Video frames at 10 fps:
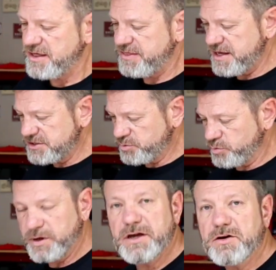these
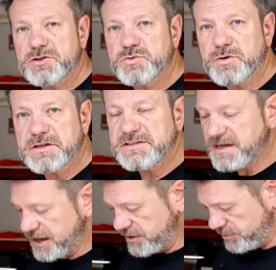wheels were
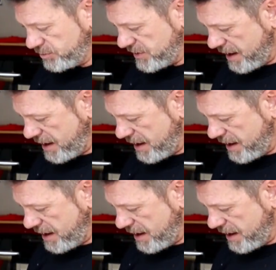terrible.